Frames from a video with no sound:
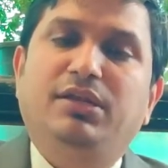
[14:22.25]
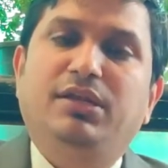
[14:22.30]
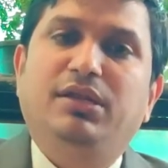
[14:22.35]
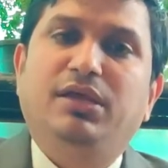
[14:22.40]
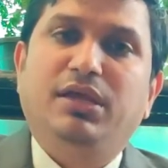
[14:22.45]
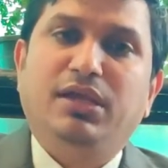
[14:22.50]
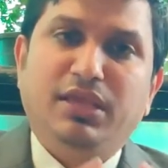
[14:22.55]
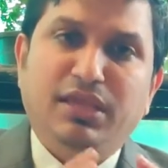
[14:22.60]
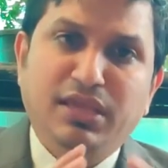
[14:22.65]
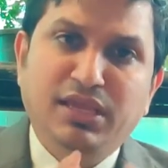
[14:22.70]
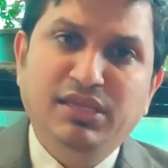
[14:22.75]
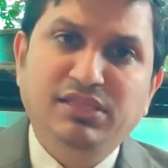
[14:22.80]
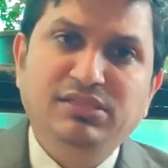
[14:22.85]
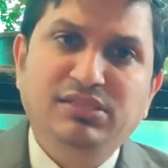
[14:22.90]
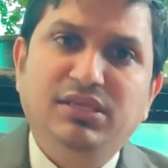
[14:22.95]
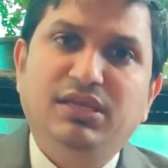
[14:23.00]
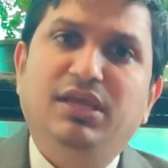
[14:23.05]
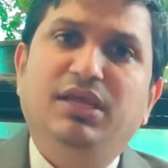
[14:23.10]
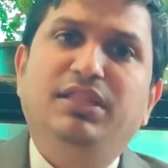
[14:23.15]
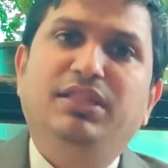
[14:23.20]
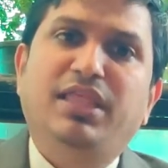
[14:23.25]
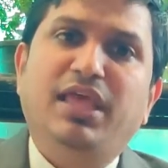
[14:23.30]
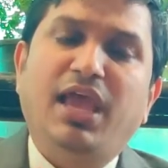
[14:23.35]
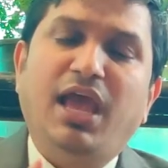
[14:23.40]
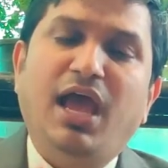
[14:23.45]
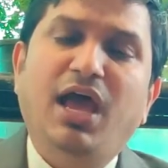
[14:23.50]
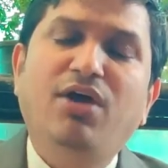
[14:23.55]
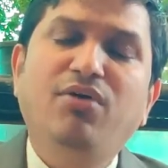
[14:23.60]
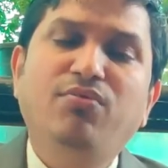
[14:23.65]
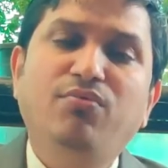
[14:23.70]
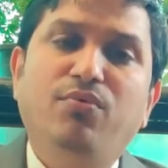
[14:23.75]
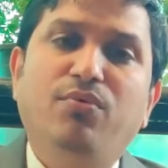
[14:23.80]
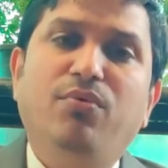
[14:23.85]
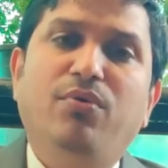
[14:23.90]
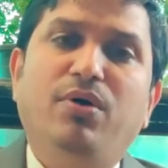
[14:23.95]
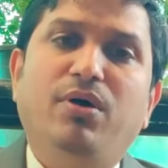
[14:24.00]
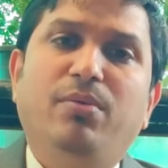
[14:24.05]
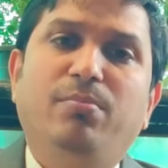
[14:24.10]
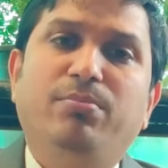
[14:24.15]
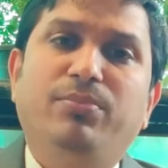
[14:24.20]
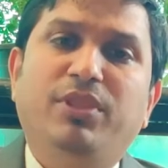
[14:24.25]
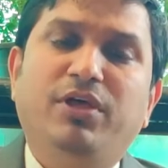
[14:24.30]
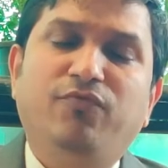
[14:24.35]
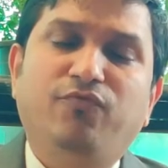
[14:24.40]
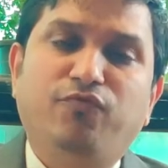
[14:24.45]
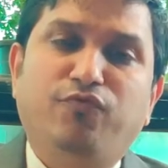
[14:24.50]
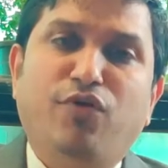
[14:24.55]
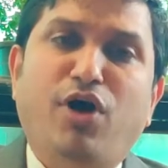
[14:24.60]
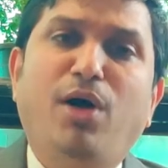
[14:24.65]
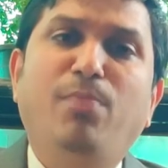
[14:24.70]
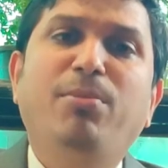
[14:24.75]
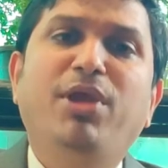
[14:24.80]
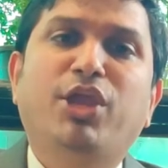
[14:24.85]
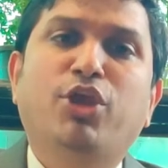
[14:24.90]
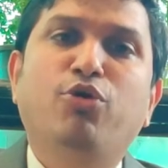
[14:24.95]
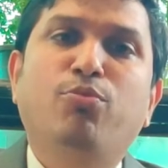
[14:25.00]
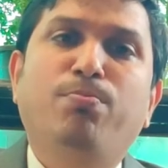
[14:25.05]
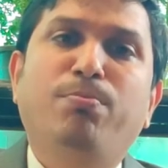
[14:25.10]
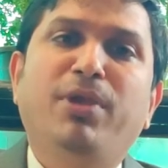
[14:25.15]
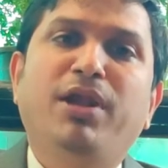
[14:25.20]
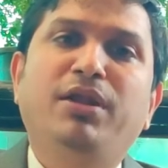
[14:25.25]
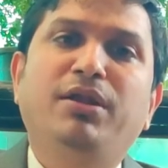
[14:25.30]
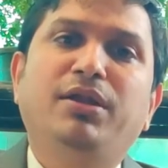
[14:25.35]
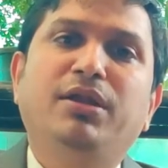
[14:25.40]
is they have the farm equipment,